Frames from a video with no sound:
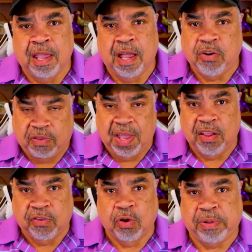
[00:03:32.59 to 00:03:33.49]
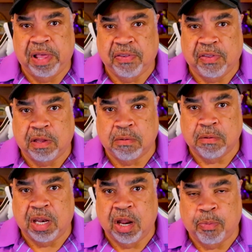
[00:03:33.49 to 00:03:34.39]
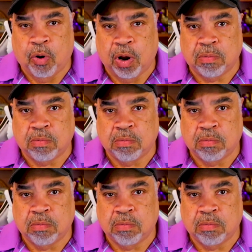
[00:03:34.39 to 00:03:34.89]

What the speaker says: I understand this took place in an airport.